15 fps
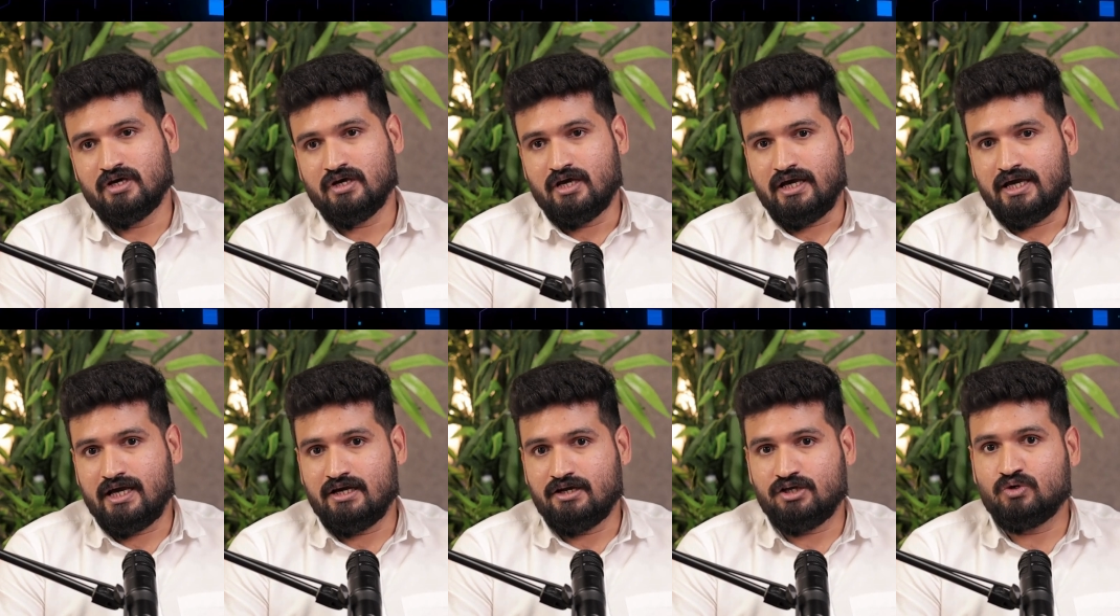
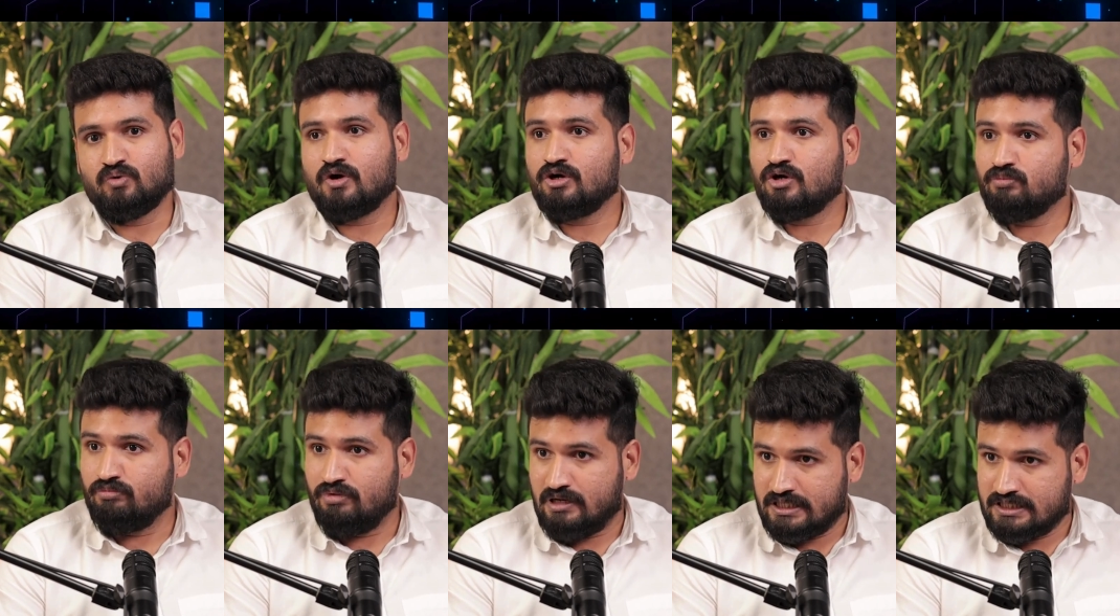And you want to
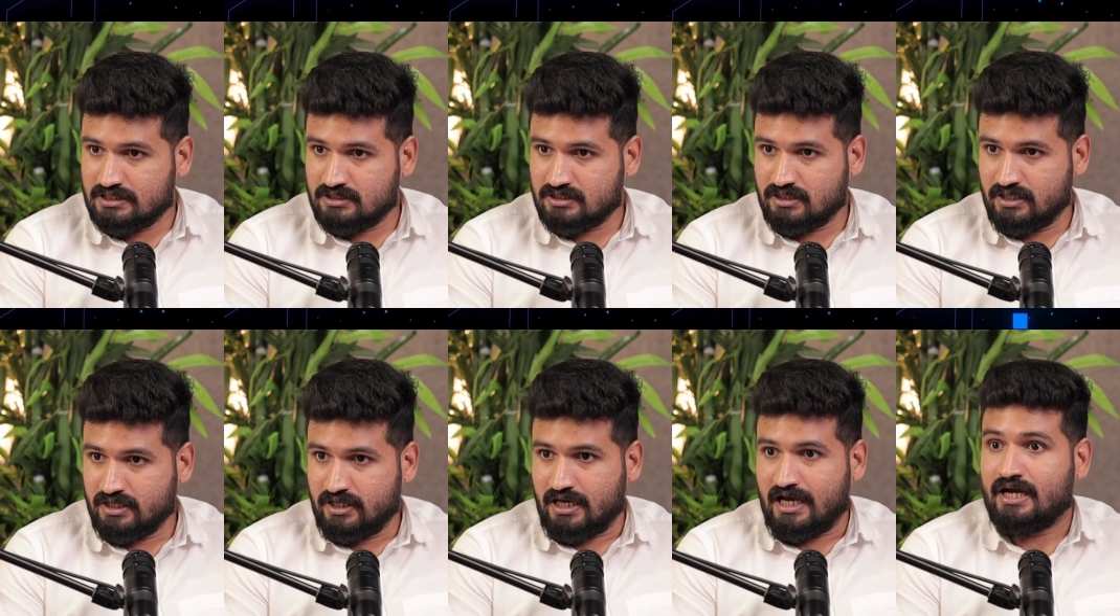build it
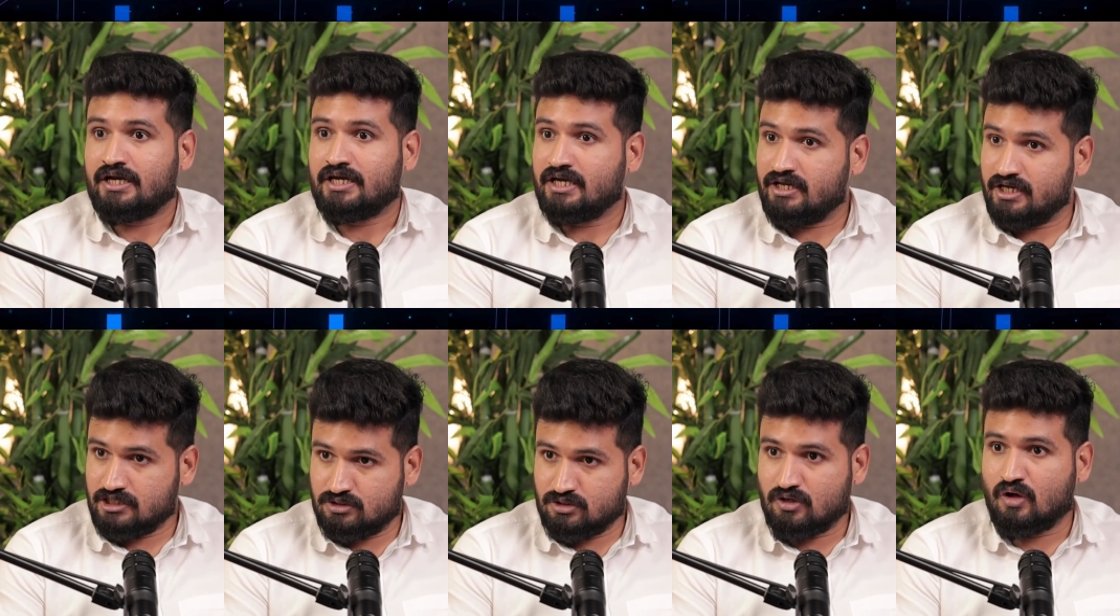
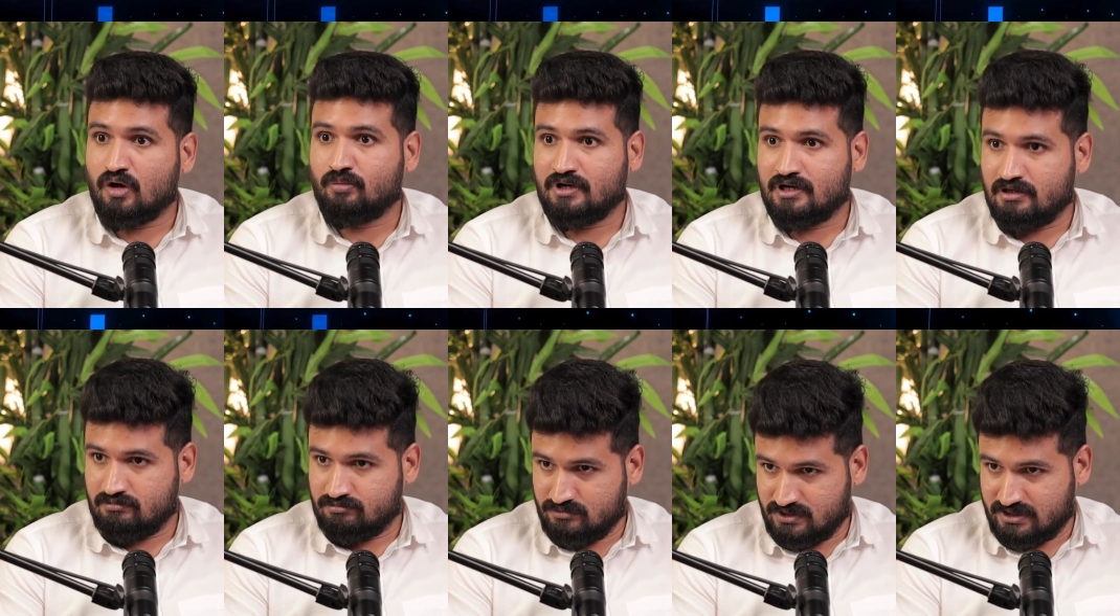adhering to global
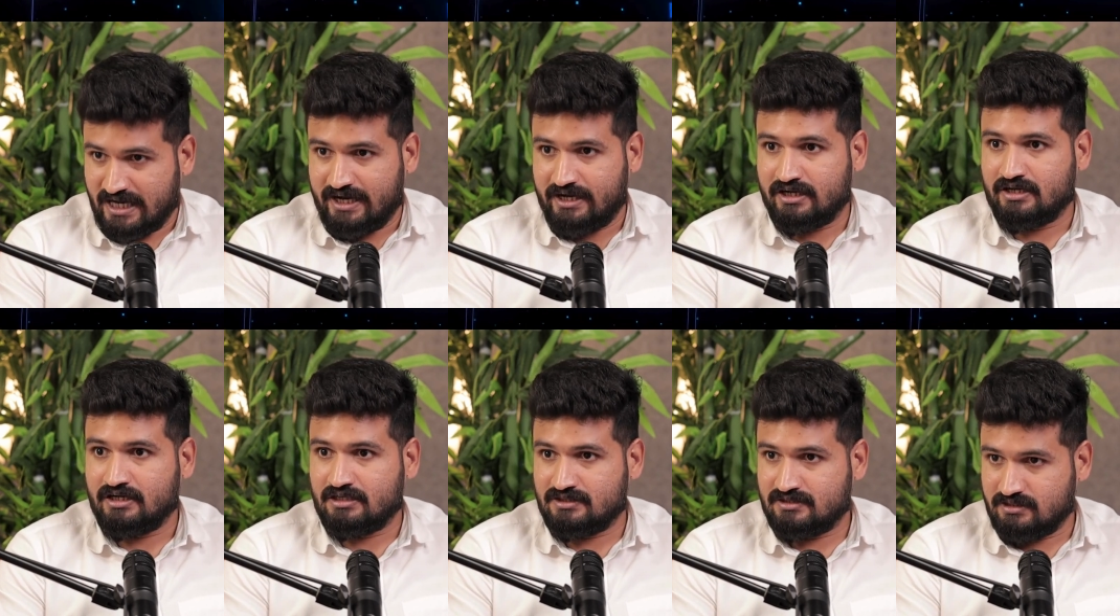
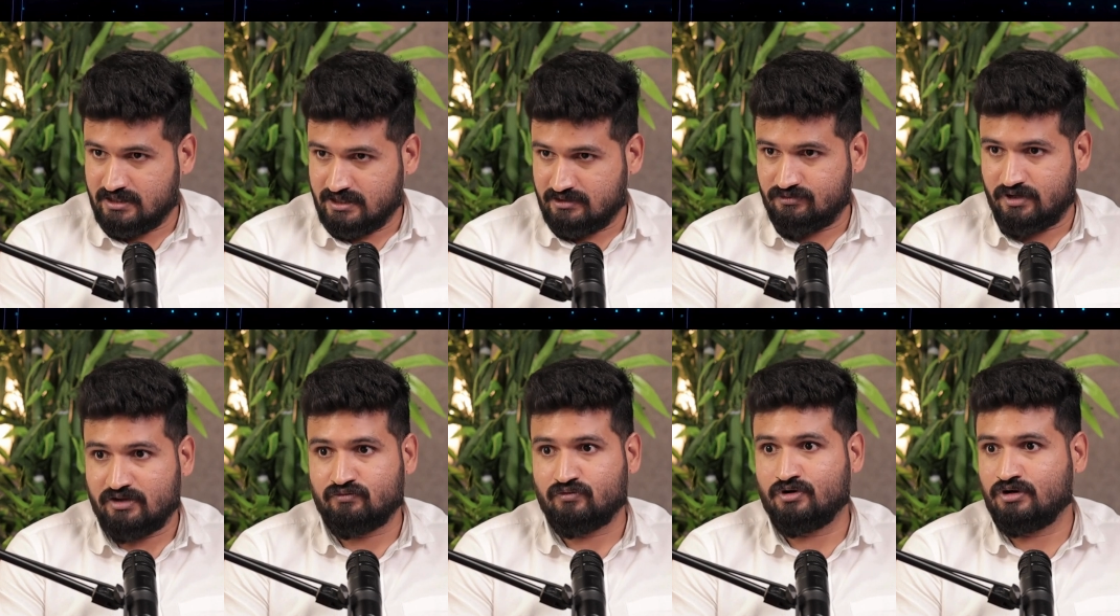standards,
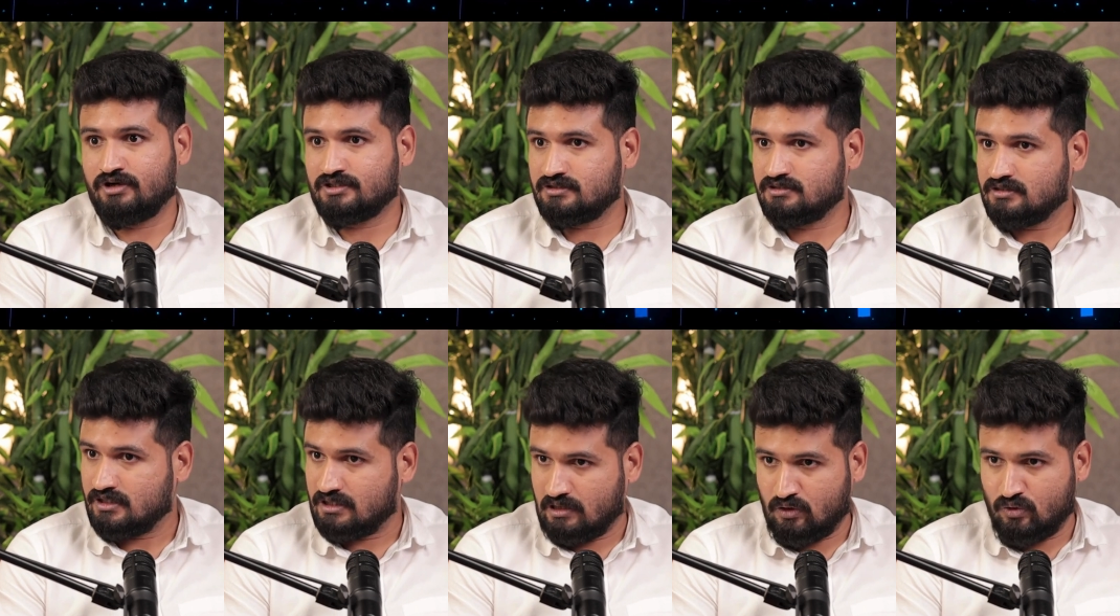frameworks,
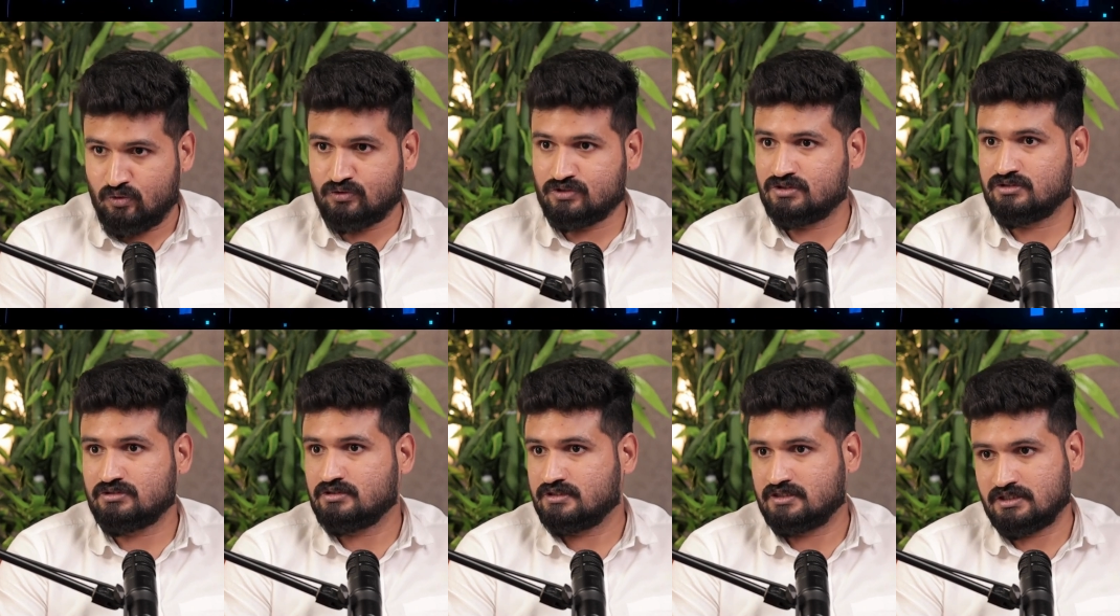
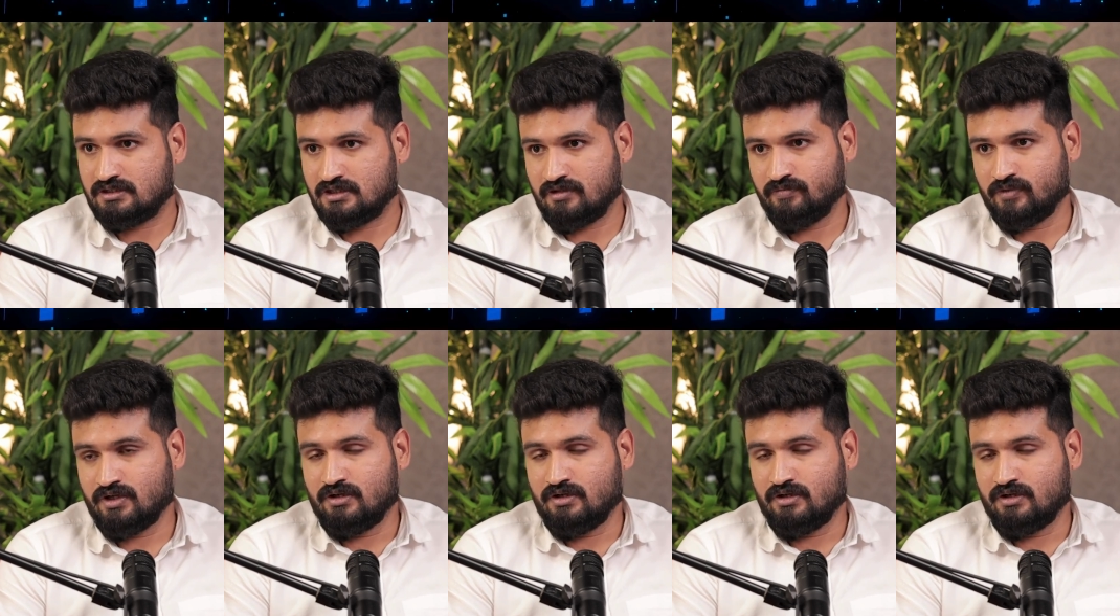laws, etc.